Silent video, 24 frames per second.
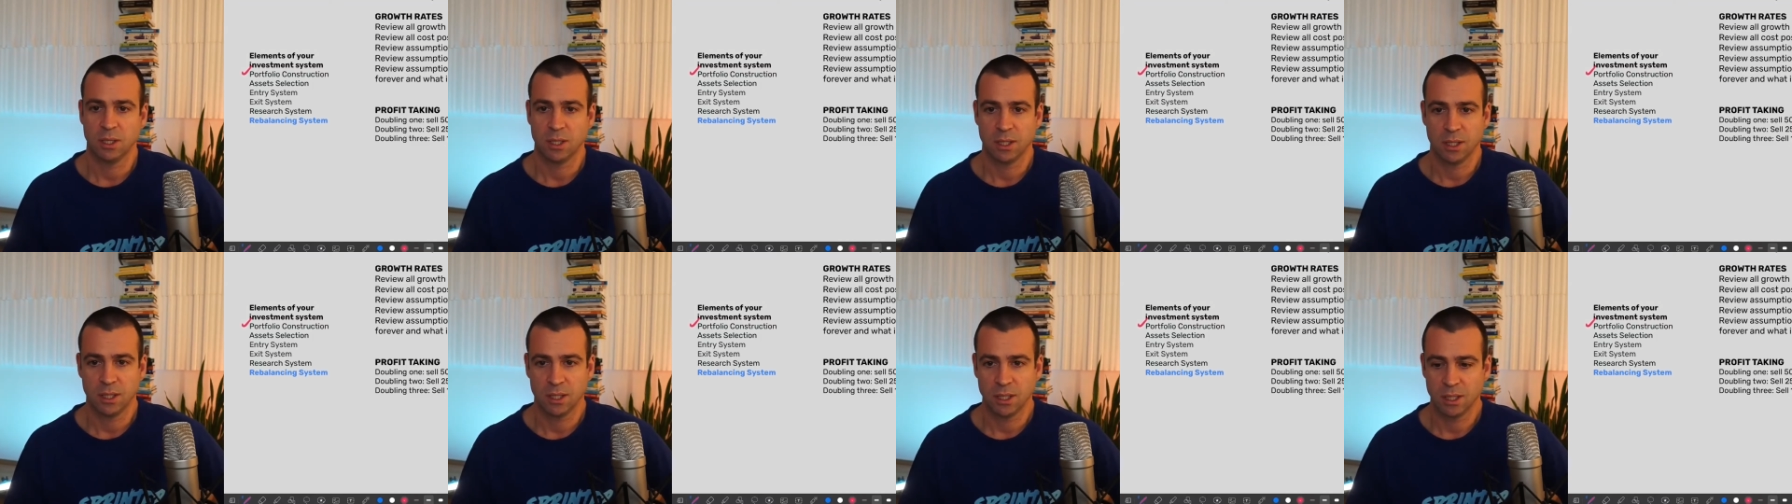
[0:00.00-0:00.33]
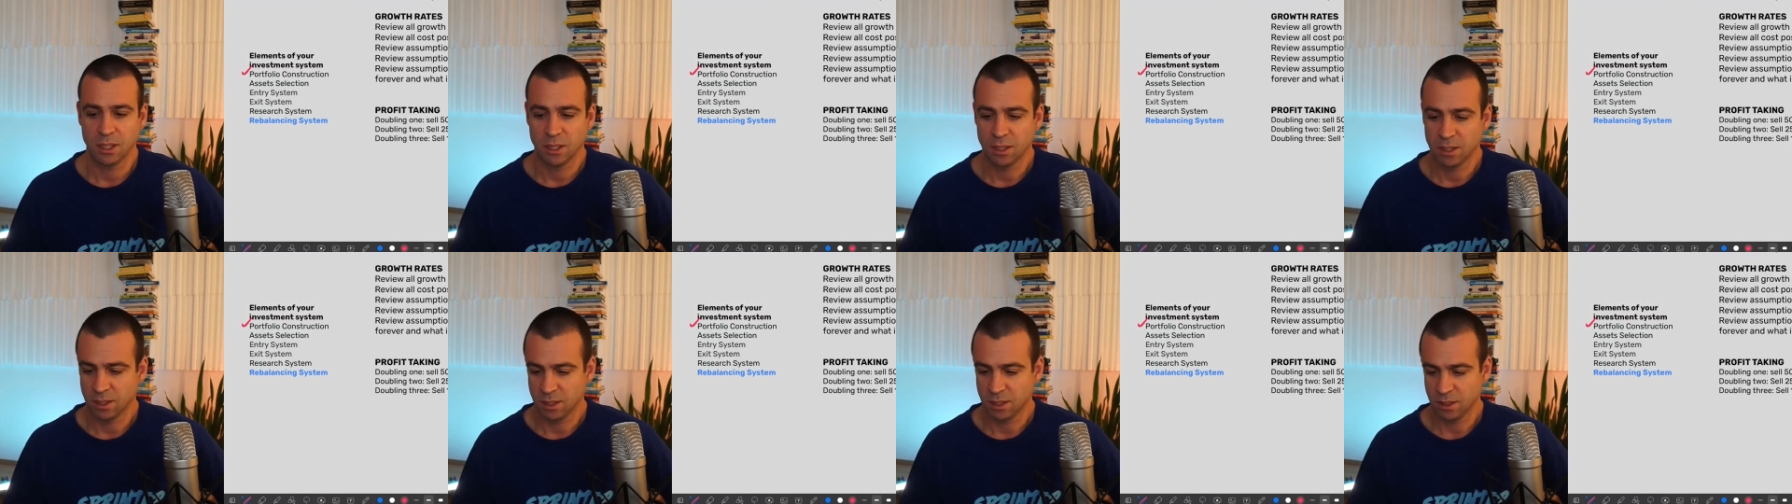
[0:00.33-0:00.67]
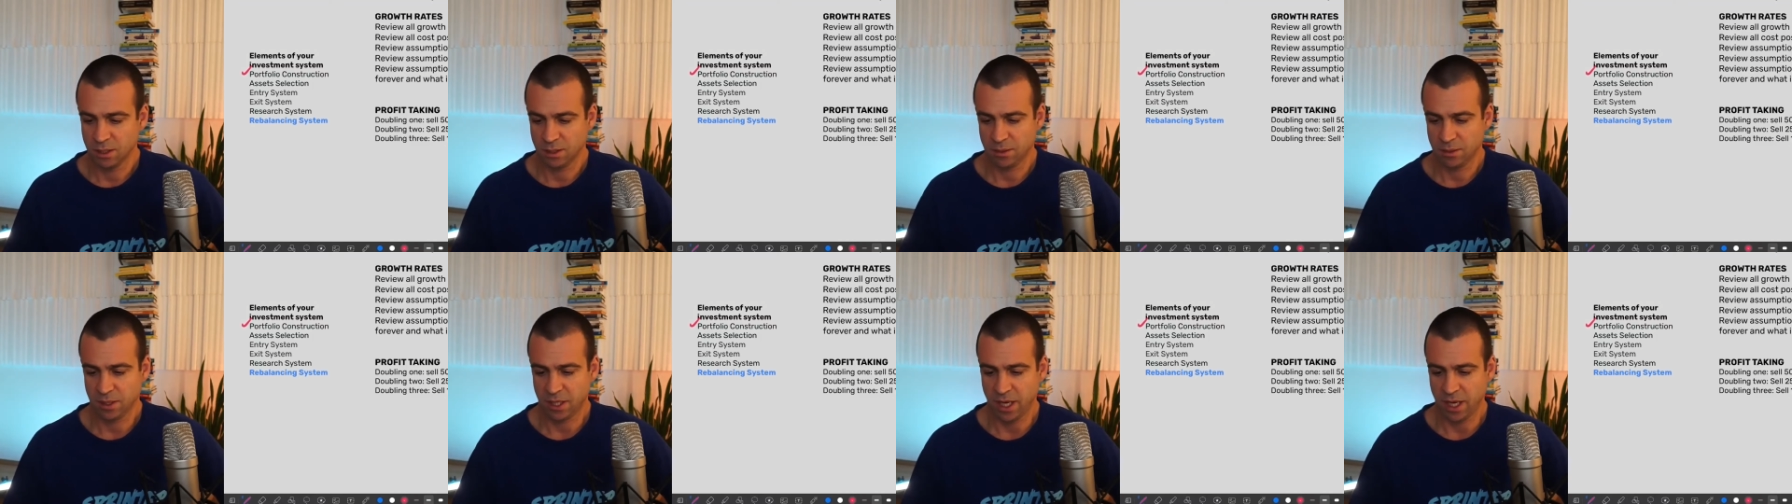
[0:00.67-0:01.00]
in
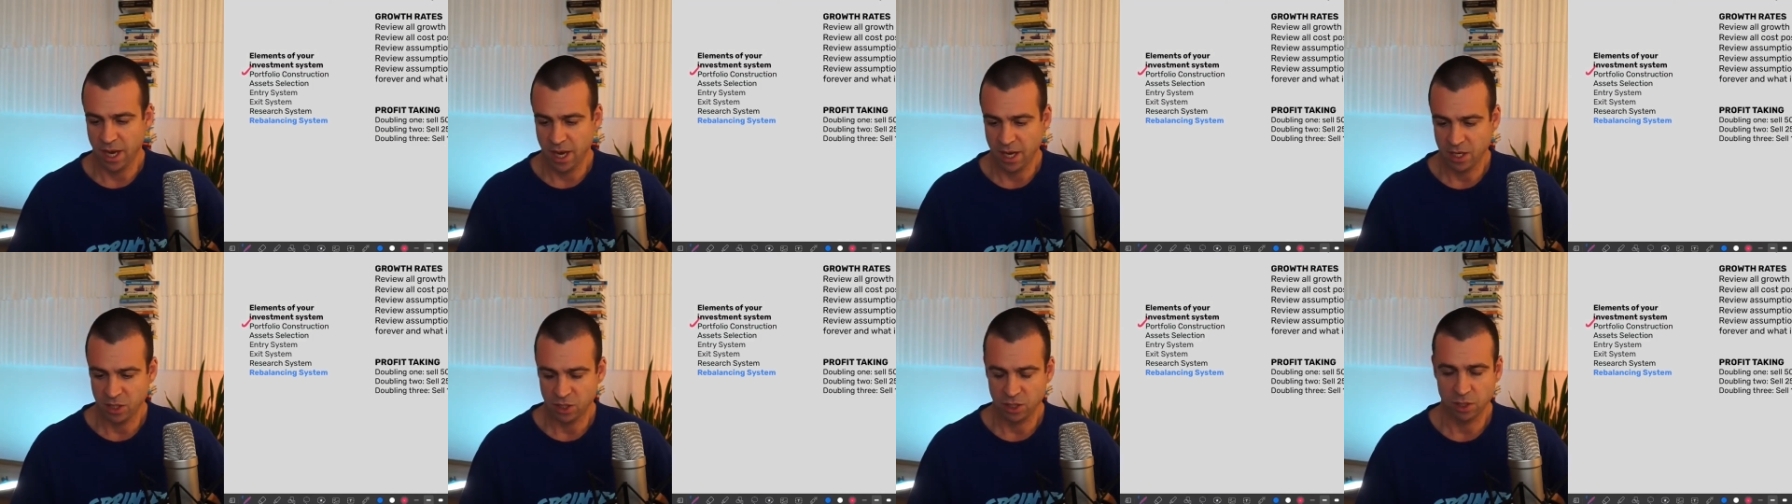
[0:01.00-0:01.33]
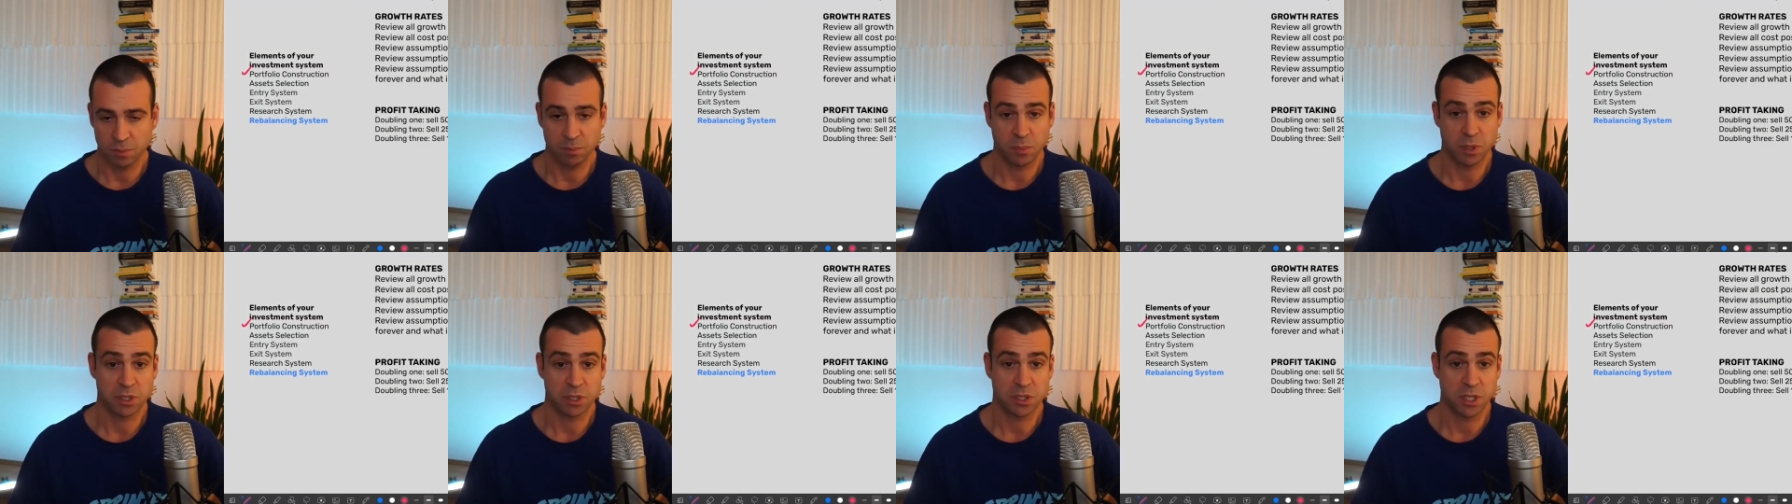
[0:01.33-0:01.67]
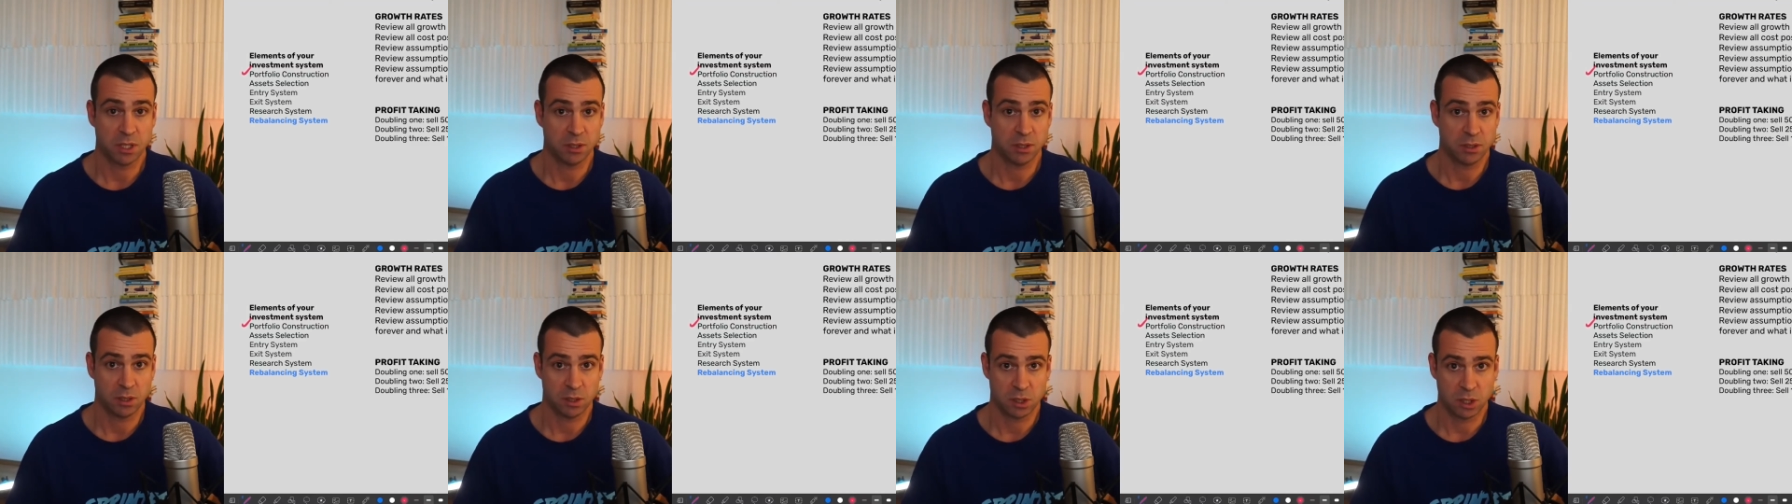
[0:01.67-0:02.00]
cash in
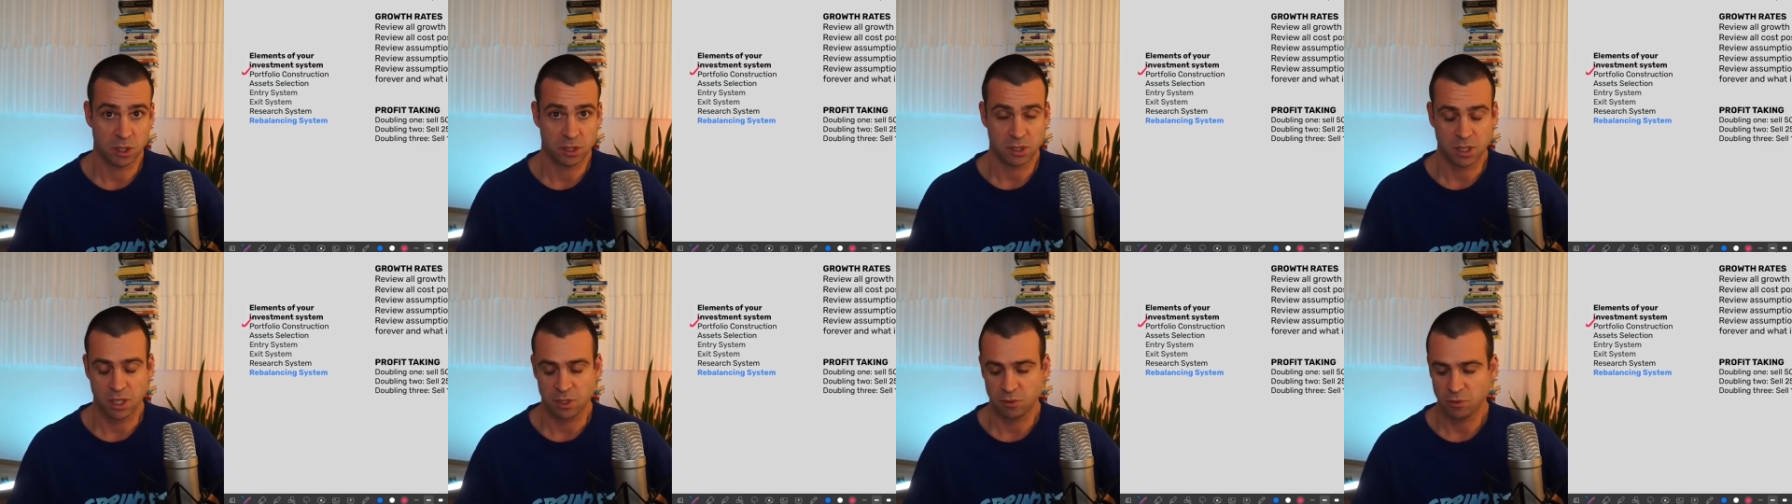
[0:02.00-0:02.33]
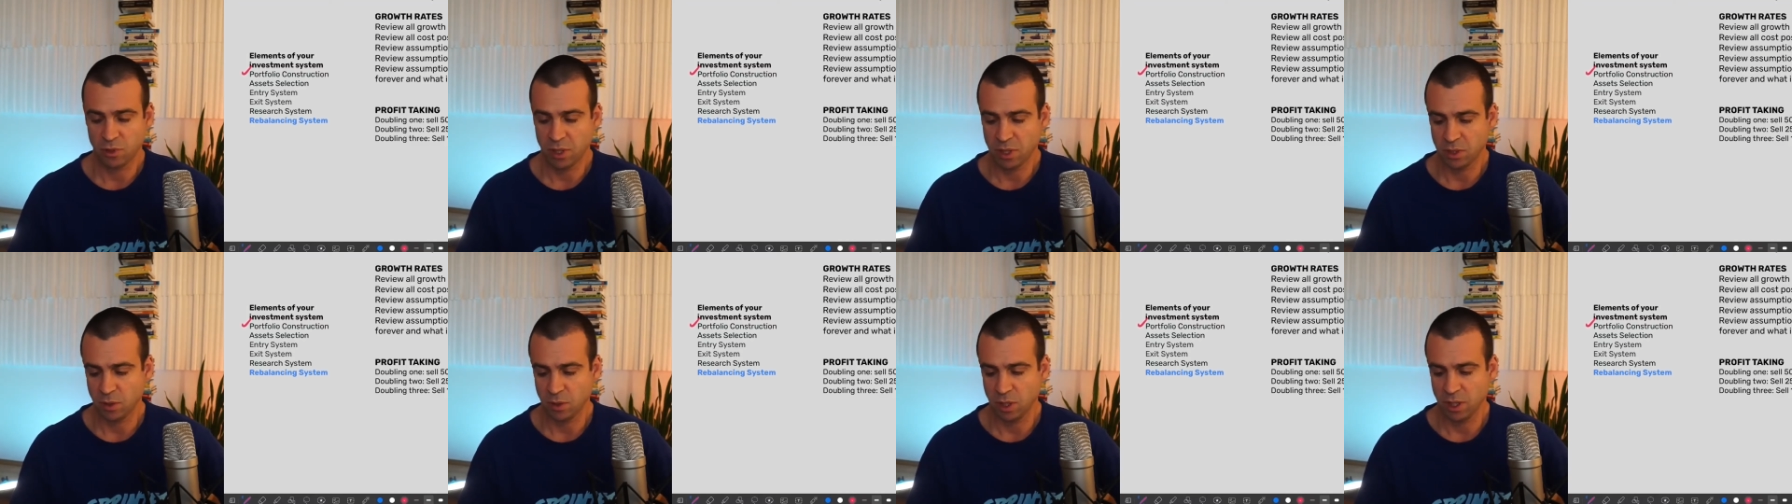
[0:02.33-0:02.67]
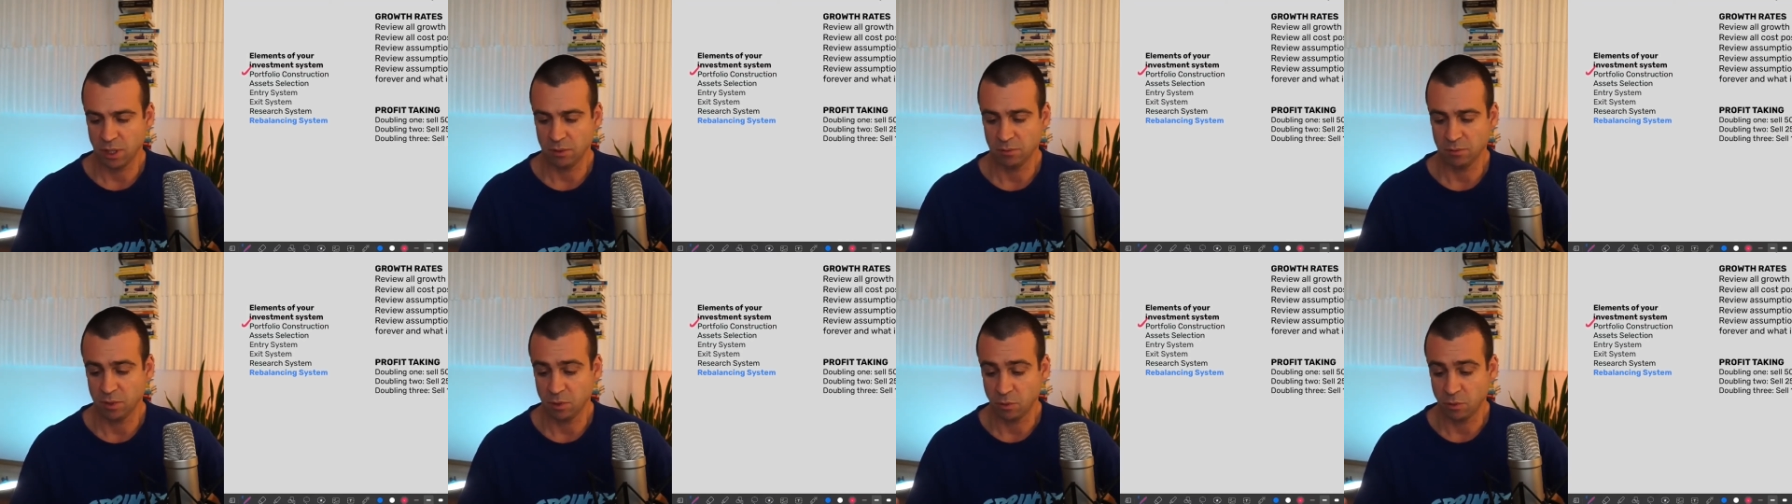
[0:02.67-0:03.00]
percentage, etc.,
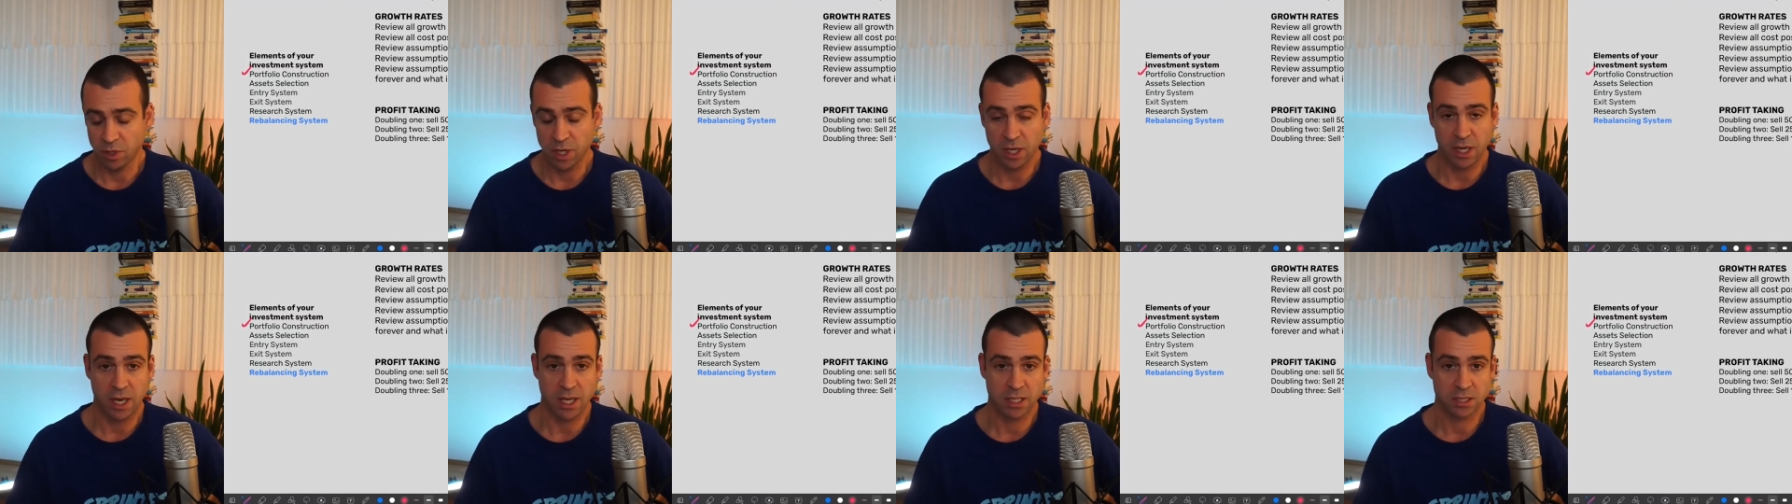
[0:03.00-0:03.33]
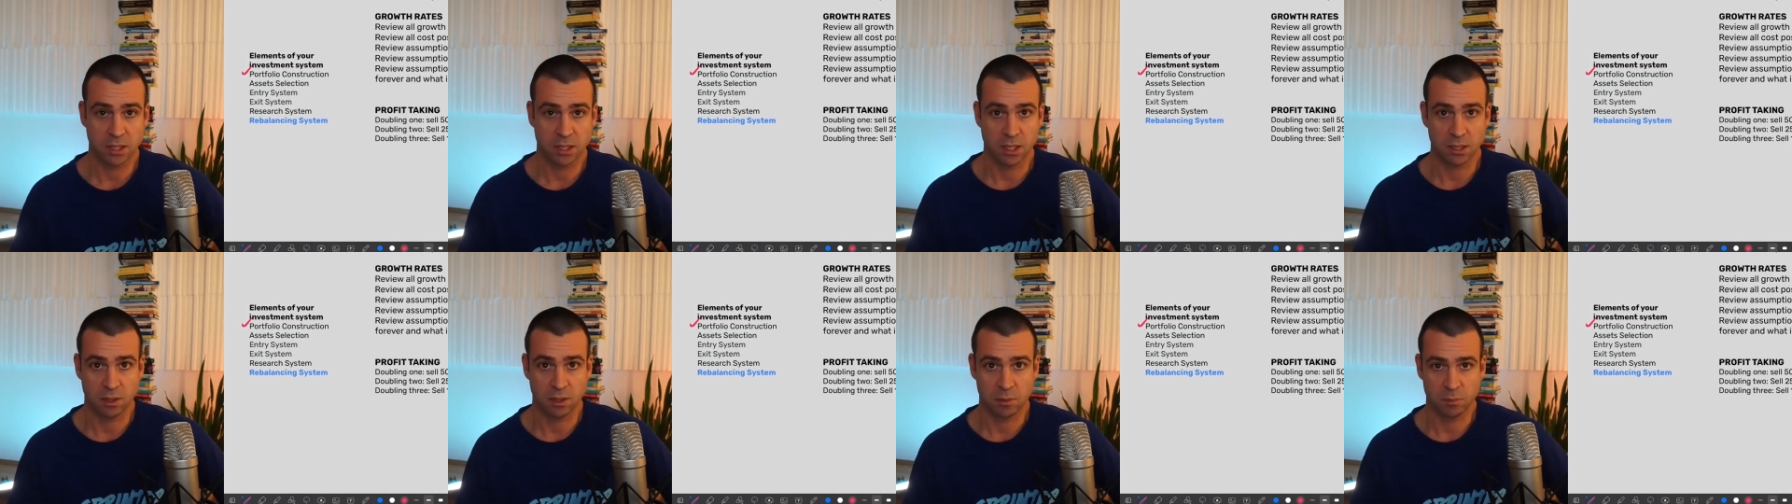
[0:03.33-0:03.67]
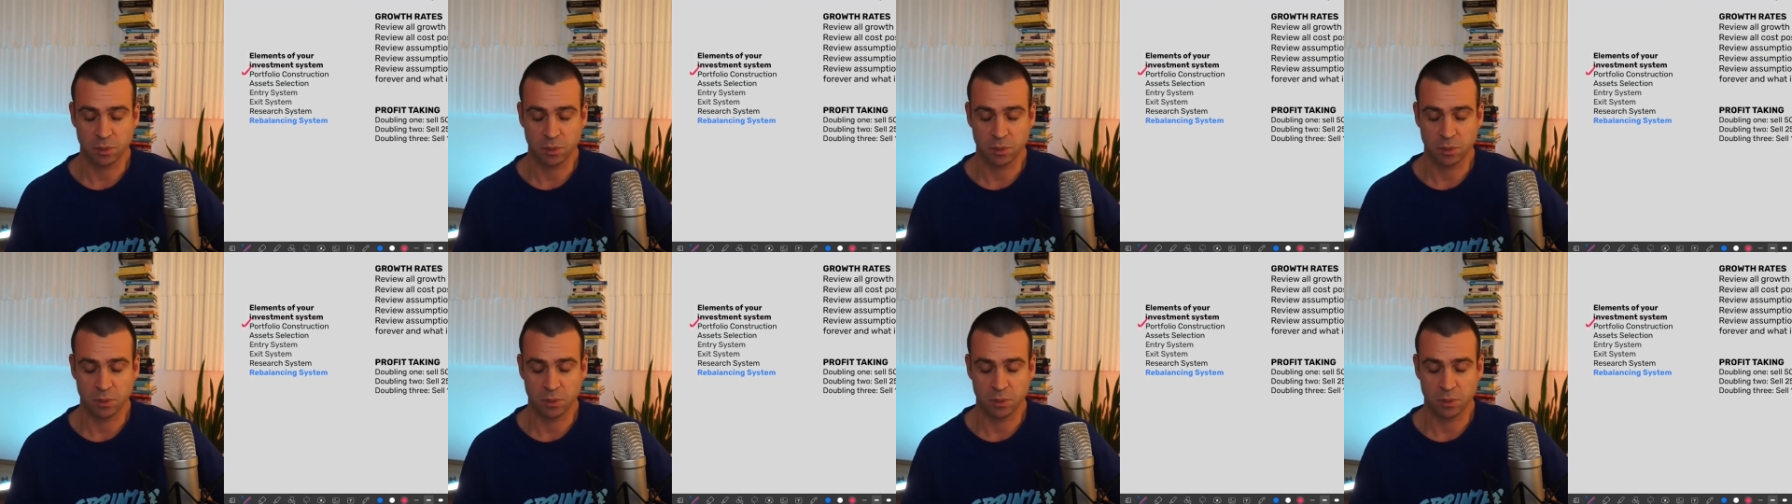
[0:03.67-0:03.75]
and real estate in